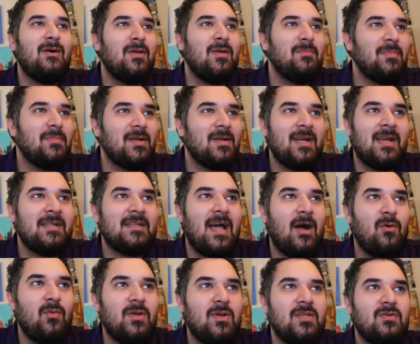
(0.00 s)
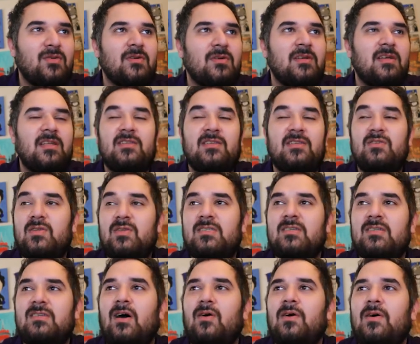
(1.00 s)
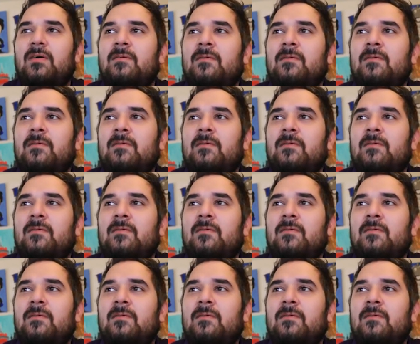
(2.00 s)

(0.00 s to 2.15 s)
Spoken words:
way, but it is how we do it, and you need to know it.